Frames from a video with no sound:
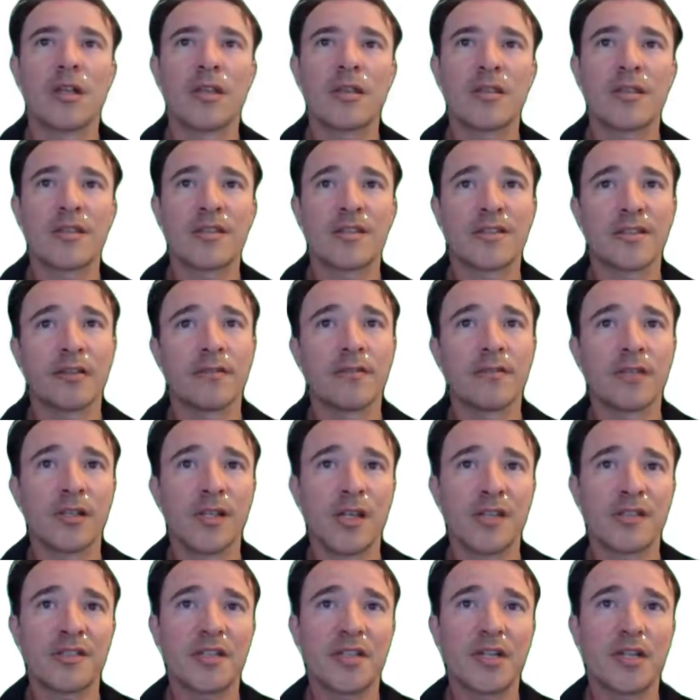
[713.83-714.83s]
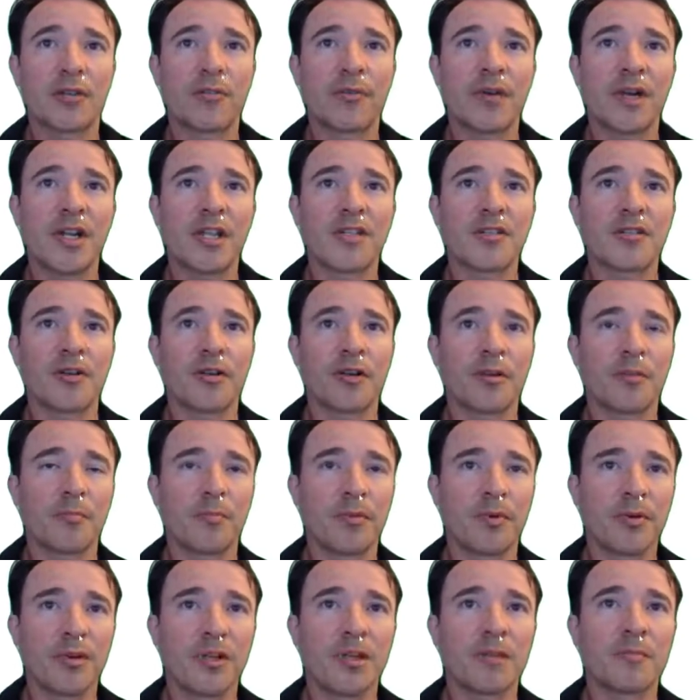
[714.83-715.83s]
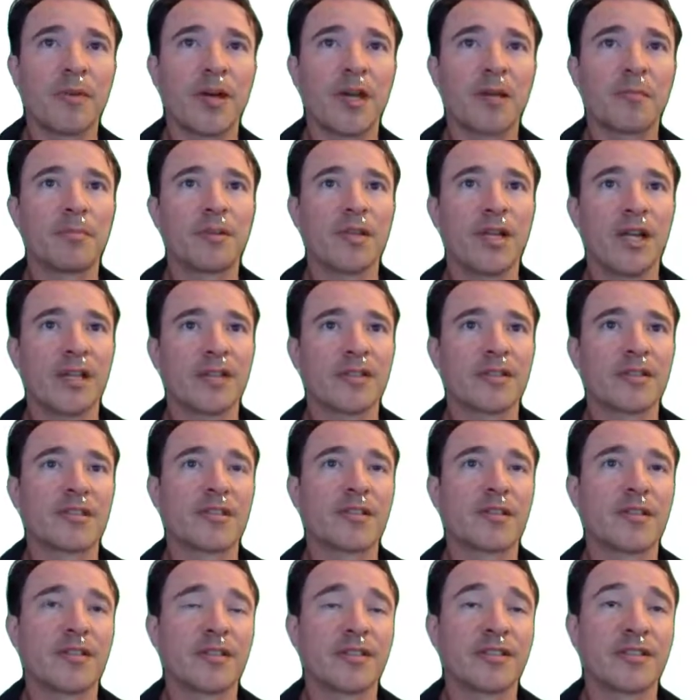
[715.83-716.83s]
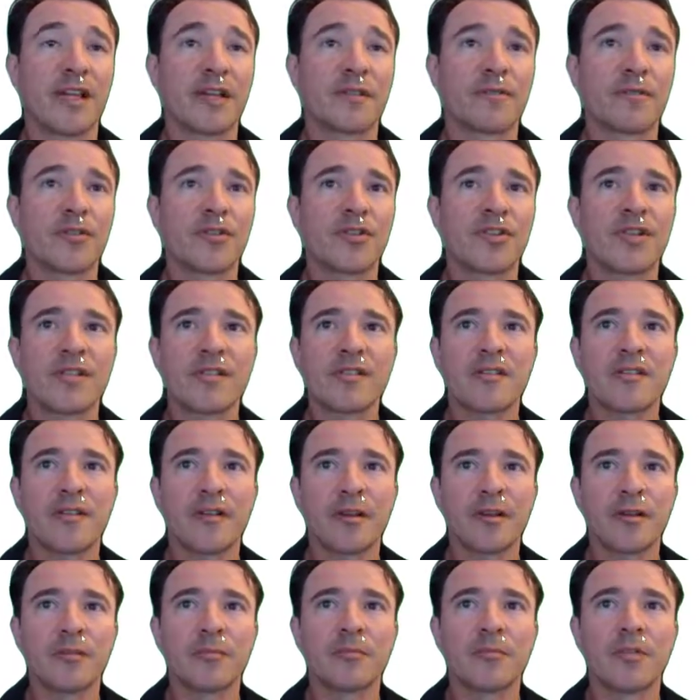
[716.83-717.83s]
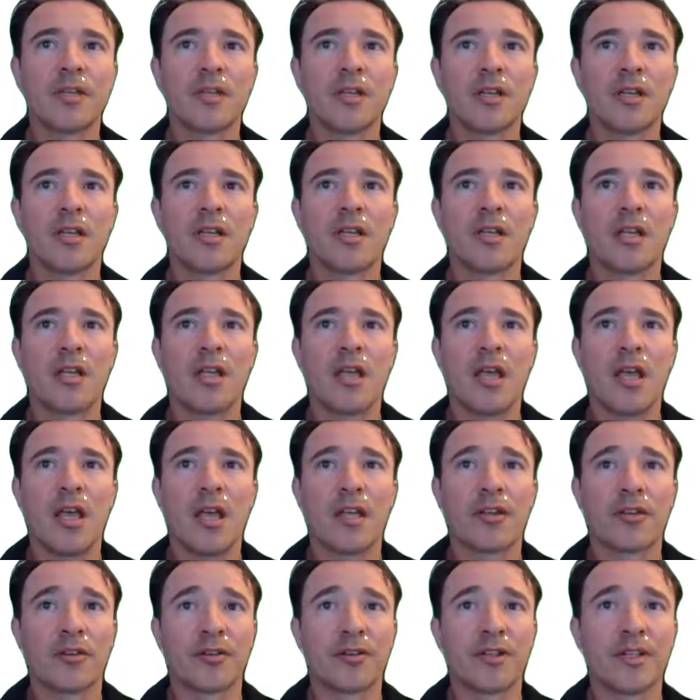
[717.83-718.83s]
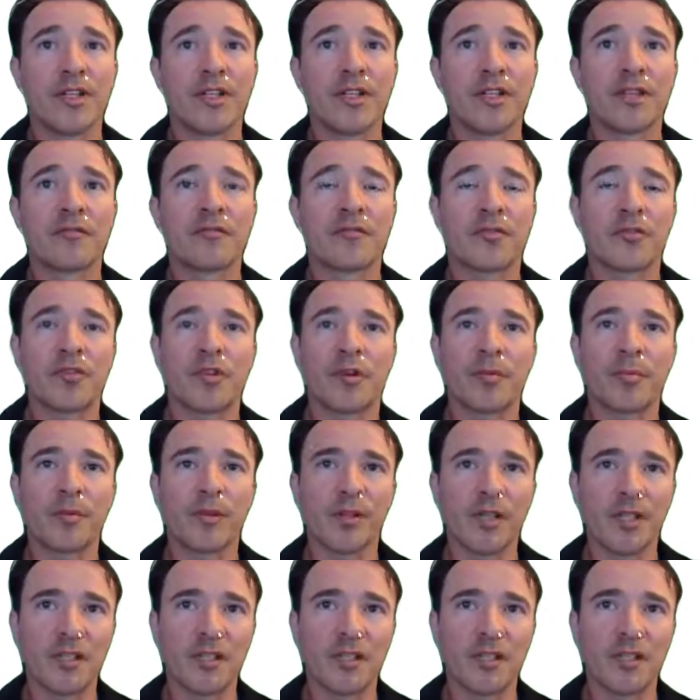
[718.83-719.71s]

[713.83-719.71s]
The cell velocity gradients are computed by applying the divergence theorem and are needed for turbulence